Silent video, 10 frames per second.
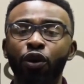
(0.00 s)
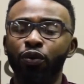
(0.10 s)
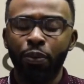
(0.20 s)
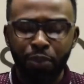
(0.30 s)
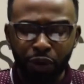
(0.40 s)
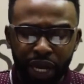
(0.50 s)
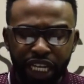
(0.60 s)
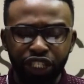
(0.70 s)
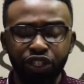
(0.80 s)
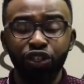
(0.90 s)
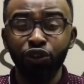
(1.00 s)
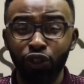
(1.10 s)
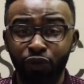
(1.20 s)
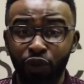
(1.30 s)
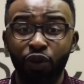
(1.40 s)
for rebuke. It's
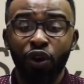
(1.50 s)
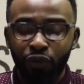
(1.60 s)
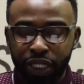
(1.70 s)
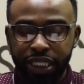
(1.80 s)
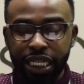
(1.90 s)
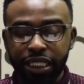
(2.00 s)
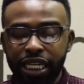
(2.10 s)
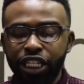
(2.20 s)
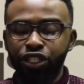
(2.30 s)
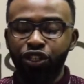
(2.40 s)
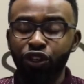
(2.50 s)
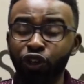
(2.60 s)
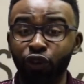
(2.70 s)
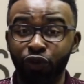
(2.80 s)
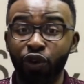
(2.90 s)
useful for teaching. It's
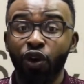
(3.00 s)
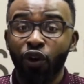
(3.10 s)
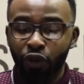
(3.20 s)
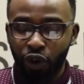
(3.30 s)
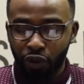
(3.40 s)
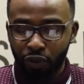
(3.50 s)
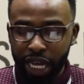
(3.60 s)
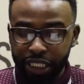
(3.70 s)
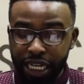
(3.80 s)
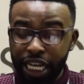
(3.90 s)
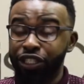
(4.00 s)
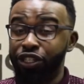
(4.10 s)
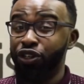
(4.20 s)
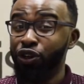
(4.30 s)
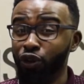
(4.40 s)
useful for correction.
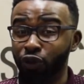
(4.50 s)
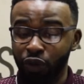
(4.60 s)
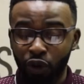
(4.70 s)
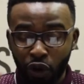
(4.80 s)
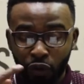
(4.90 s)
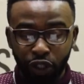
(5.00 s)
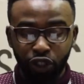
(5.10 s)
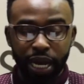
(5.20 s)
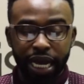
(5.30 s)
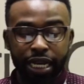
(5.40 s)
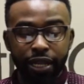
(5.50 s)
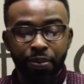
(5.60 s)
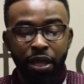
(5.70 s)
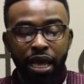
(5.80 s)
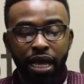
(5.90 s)
It's useful for
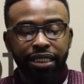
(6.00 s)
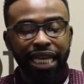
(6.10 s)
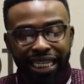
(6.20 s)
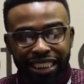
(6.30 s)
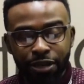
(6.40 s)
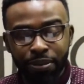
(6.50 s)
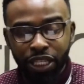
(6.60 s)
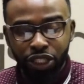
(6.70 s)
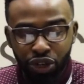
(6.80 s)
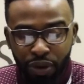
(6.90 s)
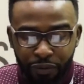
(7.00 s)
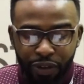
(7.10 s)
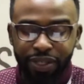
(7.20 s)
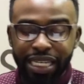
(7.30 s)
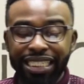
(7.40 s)
training. 2 Timothy 2
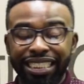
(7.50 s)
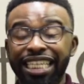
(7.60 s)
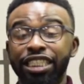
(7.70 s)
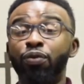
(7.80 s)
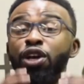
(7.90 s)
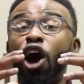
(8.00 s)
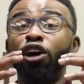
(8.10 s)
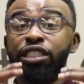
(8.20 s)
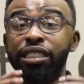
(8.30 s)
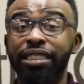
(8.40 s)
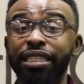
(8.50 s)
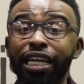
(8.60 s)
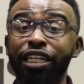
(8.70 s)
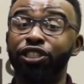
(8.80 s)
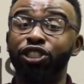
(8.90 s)
and 15 says that we ought to
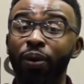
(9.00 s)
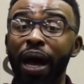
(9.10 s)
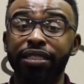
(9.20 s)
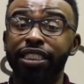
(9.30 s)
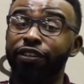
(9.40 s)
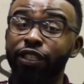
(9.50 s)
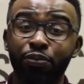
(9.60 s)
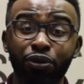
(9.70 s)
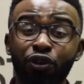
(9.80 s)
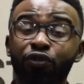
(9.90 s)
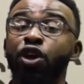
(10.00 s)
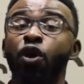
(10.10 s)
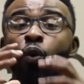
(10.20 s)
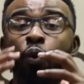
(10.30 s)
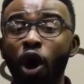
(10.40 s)
study to show ourselves
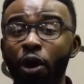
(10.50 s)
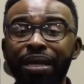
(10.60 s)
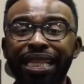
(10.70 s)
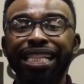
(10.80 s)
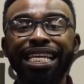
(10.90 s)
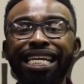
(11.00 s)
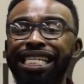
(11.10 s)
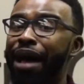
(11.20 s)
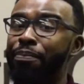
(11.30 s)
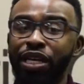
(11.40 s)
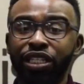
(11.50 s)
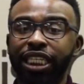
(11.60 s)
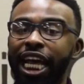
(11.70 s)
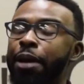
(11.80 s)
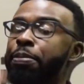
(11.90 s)
approved, workmen that need not be
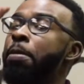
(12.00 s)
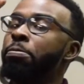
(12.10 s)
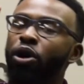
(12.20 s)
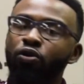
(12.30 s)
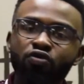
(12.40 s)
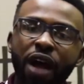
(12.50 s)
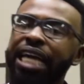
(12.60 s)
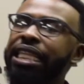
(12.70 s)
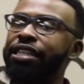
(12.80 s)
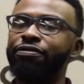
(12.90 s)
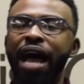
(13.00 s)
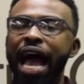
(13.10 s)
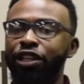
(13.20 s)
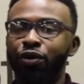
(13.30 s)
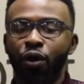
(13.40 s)
ashamed, but rightly
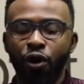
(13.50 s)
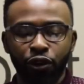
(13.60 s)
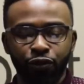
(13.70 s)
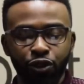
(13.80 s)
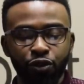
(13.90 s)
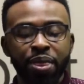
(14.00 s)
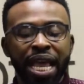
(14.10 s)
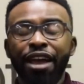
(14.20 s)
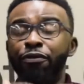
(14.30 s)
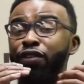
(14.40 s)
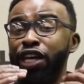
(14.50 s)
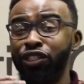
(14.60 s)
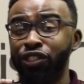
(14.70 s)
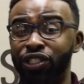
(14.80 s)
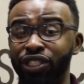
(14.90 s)
dividing the word of truth.
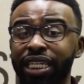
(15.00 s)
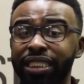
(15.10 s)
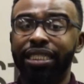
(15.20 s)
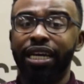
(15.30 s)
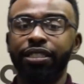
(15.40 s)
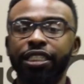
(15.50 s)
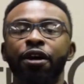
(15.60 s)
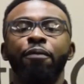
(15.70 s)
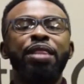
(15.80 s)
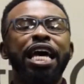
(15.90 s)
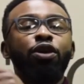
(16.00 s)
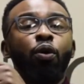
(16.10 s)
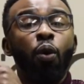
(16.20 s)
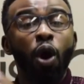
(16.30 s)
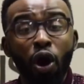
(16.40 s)
Ephesians 6 tells us
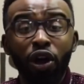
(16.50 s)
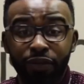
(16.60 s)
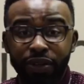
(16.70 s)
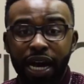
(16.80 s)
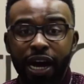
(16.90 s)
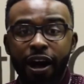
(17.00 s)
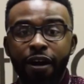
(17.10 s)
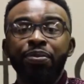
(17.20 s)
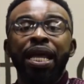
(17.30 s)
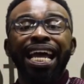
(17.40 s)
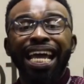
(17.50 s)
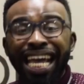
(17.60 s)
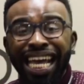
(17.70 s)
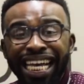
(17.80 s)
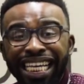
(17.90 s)
that the word of God
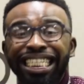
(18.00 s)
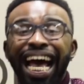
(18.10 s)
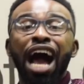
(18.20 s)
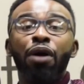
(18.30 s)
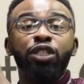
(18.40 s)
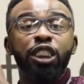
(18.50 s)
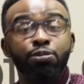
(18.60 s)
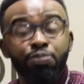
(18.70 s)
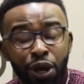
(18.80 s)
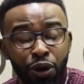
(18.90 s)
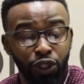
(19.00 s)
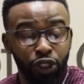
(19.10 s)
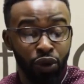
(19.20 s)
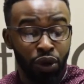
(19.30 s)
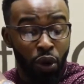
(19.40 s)
is our
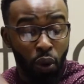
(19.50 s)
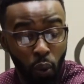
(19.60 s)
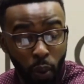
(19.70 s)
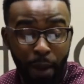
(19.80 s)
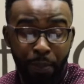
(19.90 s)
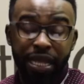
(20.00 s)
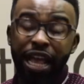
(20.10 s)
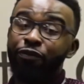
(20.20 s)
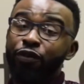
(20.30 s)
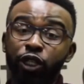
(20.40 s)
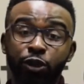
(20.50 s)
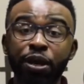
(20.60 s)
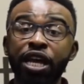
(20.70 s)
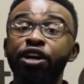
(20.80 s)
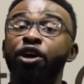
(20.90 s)
spiritual weapon. And 1
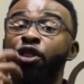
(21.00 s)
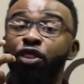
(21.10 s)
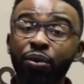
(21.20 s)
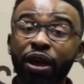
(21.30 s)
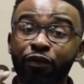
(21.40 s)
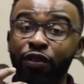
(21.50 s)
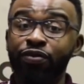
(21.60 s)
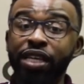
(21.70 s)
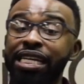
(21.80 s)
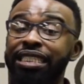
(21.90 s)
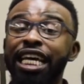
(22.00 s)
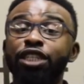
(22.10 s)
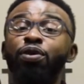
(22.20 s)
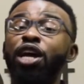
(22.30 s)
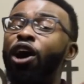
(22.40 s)
Peter 3 and 15
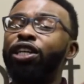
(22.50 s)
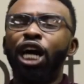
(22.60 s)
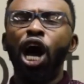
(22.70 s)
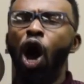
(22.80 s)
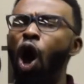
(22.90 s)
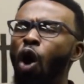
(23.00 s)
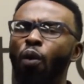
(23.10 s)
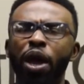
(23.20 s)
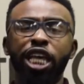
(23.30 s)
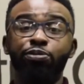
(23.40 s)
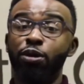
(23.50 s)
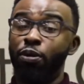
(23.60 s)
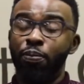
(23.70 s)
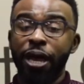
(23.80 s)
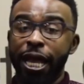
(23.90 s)
says we ought to always
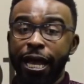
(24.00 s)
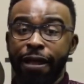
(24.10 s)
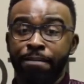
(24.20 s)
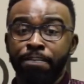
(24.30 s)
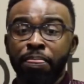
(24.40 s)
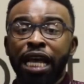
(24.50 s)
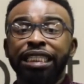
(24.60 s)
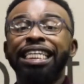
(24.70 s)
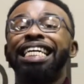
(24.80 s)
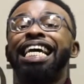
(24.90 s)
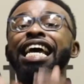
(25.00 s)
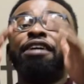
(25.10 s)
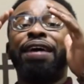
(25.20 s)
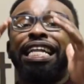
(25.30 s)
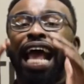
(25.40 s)
be prepared to
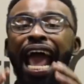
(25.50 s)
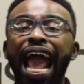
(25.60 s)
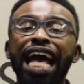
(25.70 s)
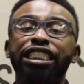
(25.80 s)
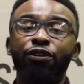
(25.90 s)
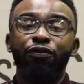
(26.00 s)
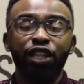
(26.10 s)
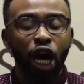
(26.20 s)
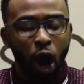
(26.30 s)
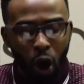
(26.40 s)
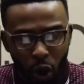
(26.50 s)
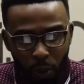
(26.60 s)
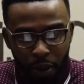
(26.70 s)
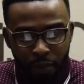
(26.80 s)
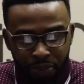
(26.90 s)
give an answer for the
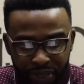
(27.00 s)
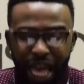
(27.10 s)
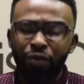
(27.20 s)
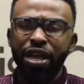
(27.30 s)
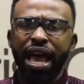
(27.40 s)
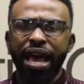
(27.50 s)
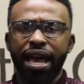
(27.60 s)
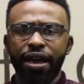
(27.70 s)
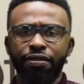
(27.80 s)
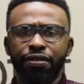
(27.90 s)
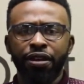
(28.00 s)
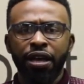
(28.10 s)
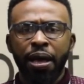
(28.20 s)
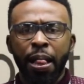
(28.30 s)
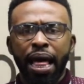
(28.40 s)
hope that we have.
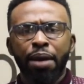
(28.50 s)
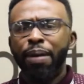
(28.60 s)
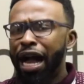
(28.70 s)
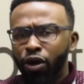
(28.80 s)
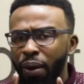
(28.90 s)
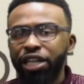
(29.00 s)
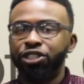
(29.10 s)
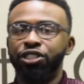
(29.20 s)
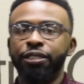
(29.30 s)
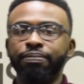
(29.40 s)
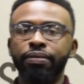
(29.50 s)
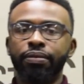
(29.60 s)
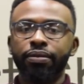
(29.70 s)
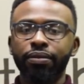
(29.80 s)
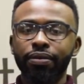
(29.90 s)
And my question,
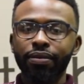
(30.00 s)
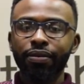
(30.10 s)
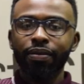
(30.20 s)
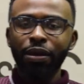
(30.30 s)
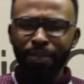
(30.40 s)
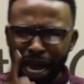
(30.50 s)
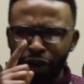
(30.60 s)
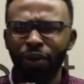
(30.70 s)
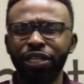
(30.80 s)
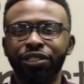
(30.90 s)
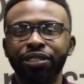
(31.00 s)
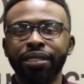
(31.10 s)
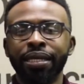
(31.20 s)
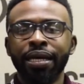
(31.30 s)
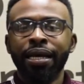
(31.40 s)
my
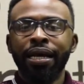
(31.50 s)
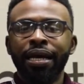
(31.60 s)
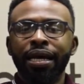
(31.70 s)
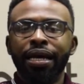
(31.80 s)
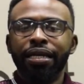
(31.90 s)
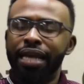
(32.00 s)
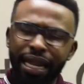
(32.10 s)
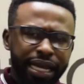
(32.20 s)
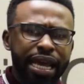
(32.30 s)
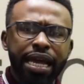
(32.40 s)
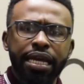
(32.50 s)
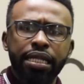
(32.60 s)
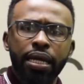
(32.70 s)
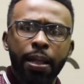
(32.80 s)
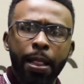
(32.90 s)
question, yet
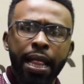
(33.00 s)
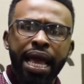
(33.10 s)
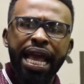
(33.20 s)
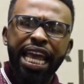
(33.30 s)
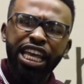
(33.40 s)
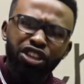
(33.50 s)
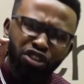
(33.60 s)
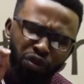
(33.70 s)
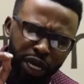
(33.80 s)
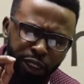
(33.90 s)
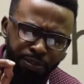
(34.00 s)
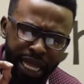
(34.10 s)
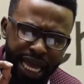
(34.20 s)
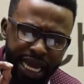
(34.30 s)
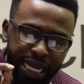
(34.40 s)
again, can you
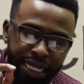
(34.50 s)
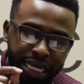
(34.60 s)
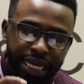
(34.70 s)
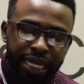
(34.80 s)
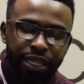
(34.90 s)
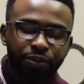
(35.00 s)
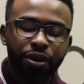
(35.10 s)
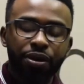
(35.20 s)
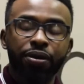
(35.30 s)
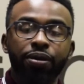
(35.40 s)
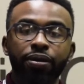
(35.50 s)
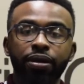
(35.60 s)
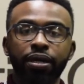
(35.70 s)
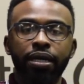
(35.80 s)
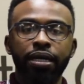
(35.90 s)
explain the word?